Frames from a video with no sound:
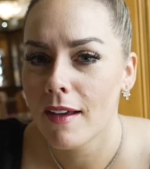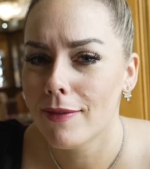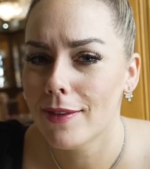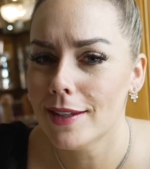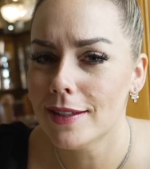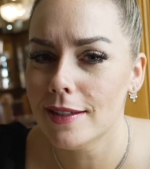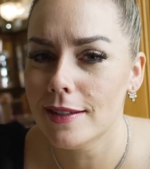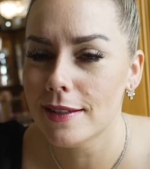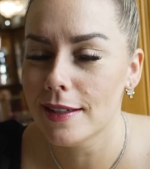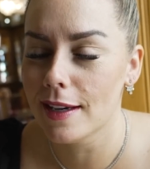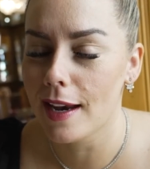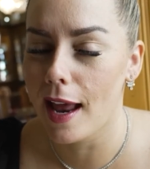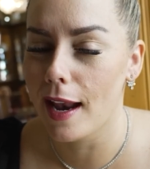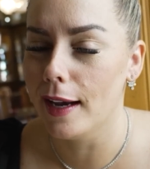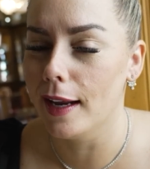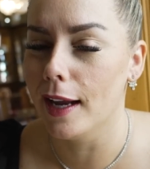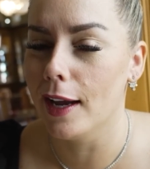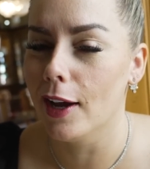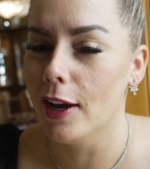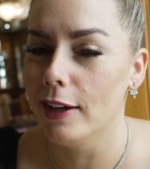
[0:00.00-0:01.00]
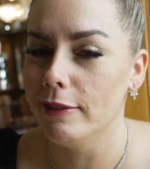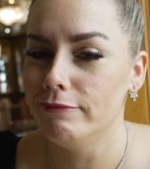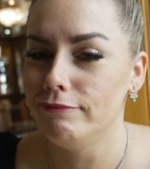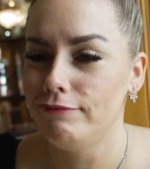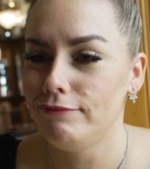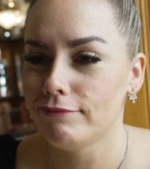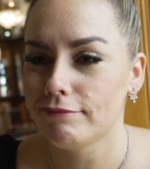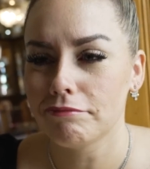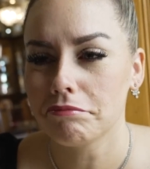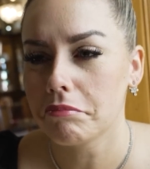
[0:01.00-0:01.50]
This isn't any good.
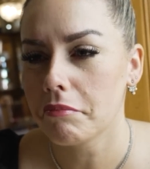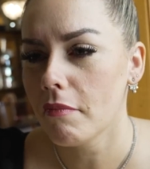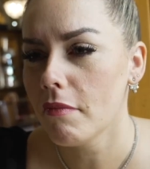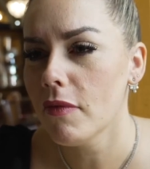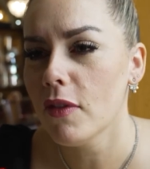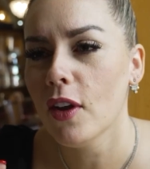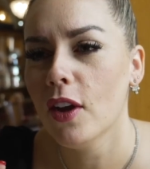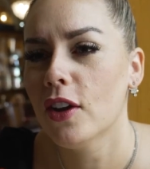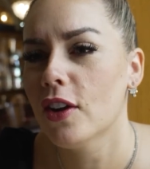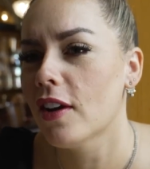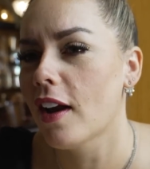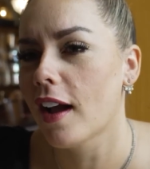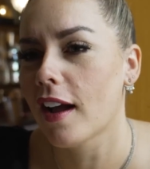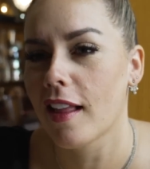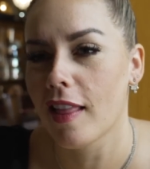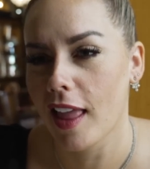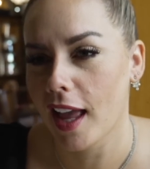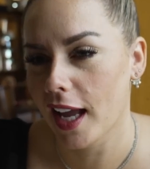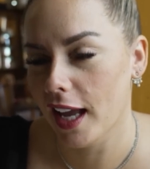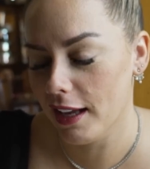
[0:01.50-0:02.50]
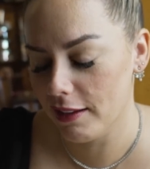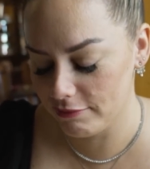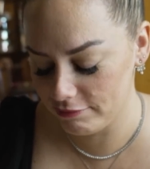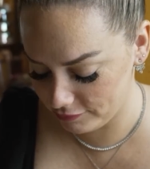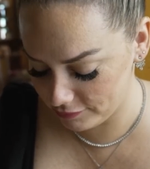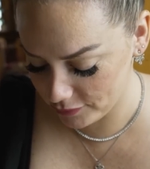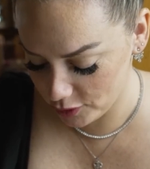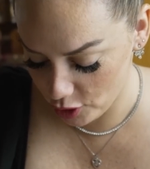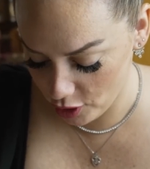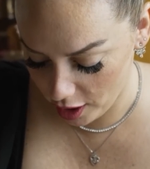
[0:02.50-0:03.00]
You're not gonna like it.
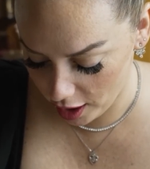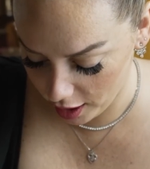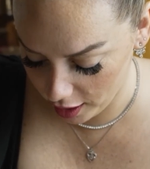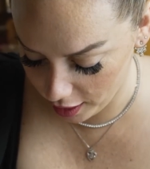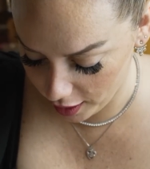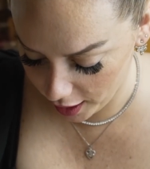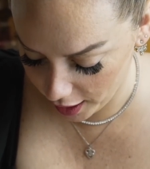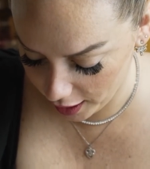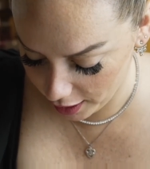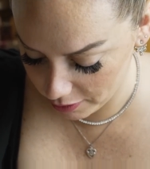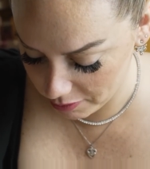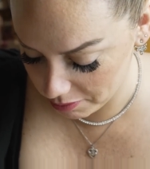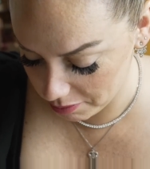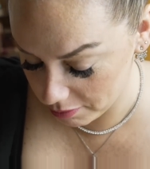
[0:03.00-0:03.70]
You're not gonna like it.